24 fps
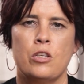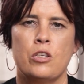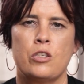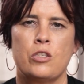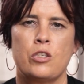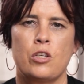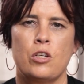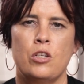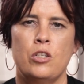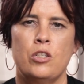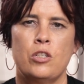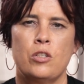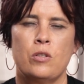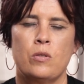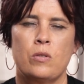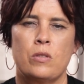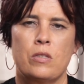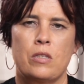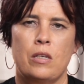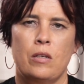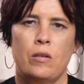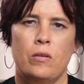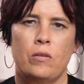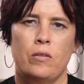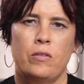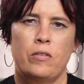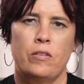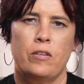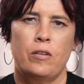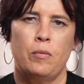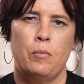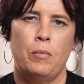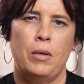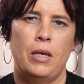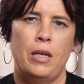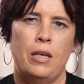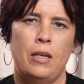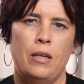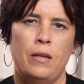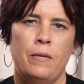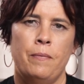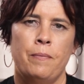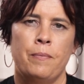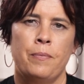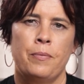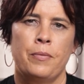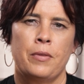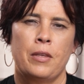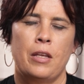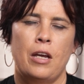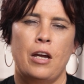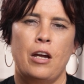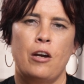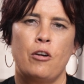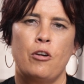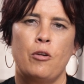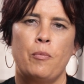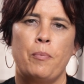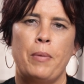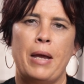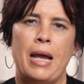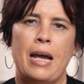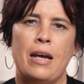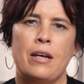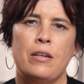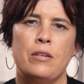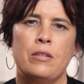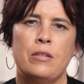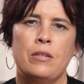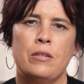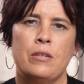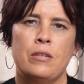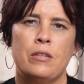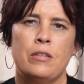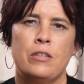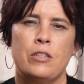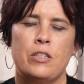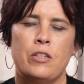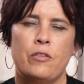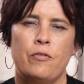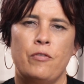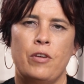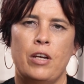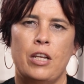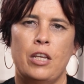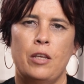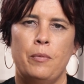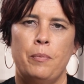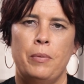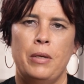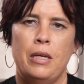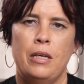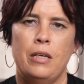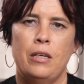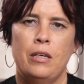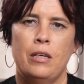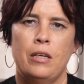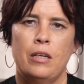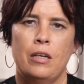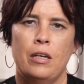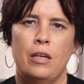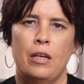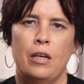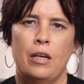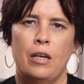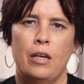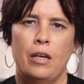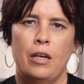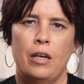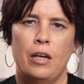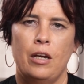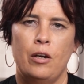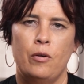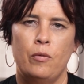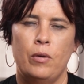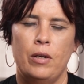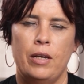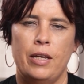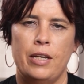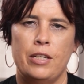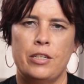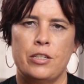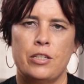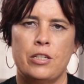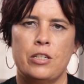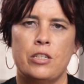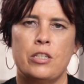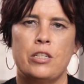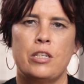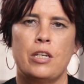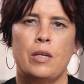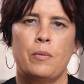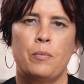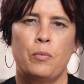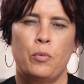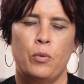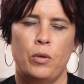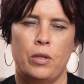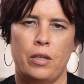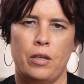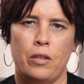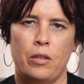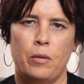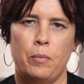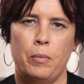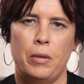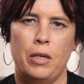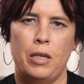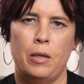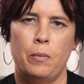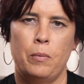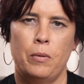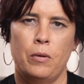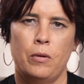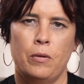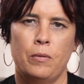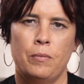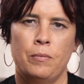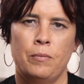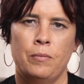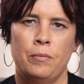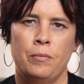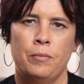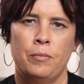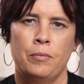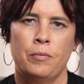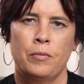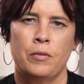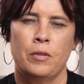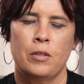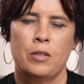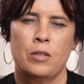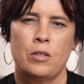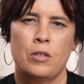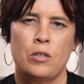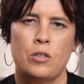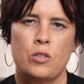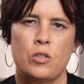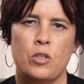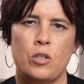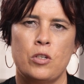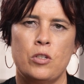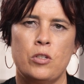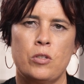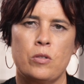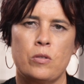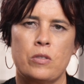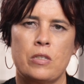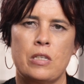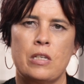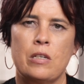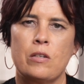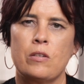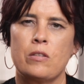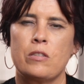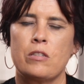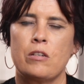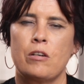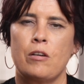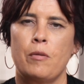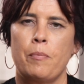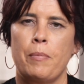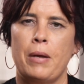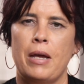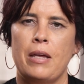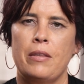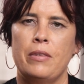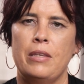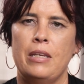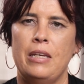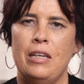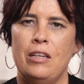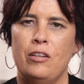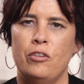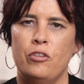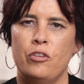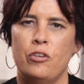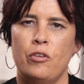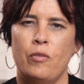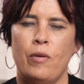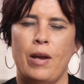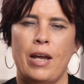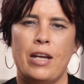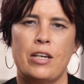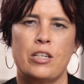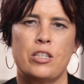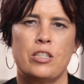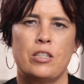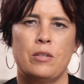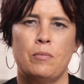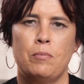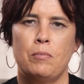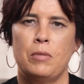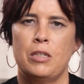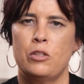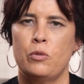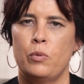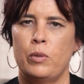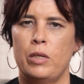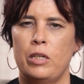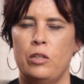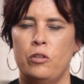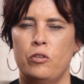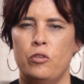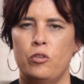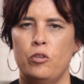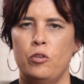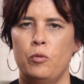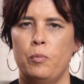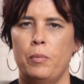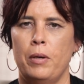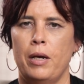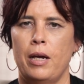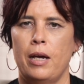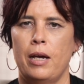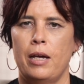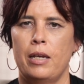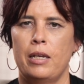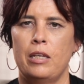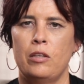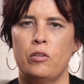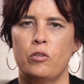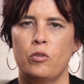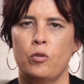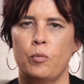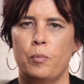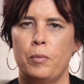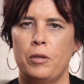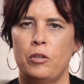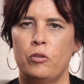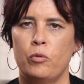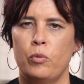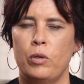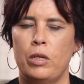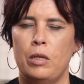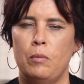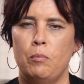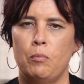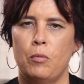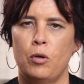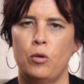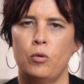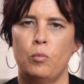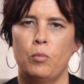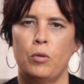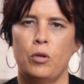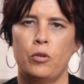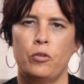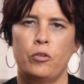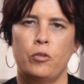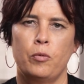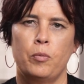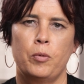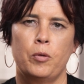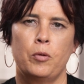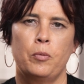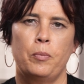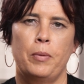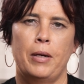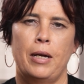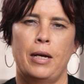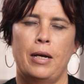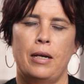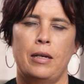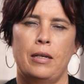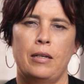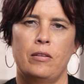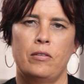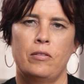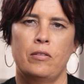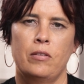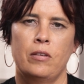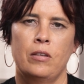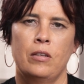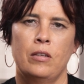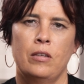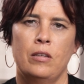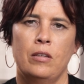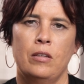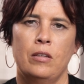Social skills to me are about developing a relationship with other people. Social skills are about the interaction between two parties or between multiple parties.